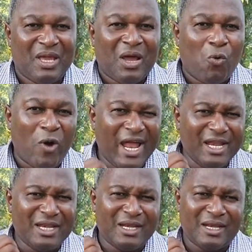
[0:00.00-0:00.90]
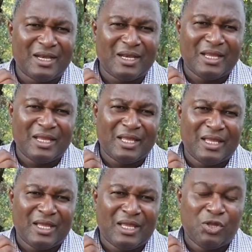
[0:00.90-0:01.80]
When
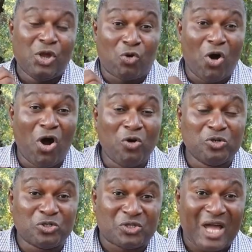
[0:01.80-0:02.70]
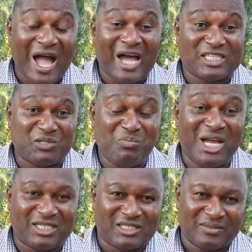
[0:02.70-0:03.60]
your goals are
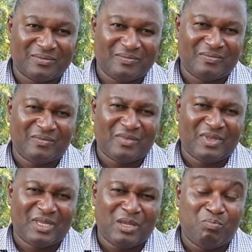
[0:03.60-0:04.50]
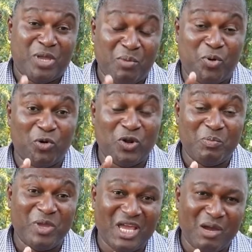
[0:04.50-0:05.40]
smart, people will
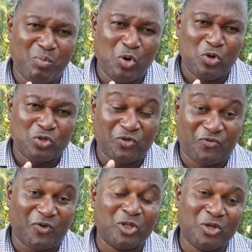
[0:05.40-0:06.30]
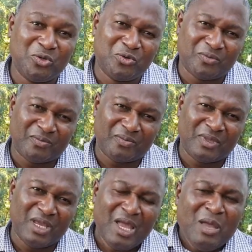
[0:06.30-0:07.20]
be able to follow you
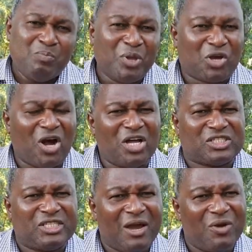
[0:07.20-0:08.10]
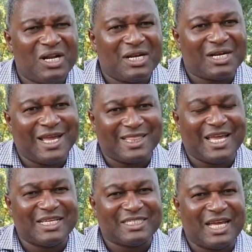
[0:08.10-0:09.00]
because they will
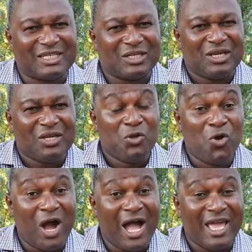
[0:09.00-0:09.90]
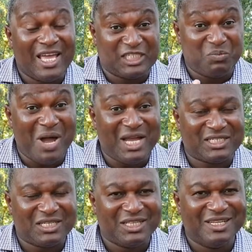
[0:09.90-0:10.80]
realize that you are a
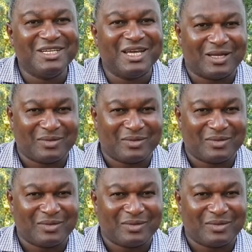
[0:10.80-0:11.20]
smart leader.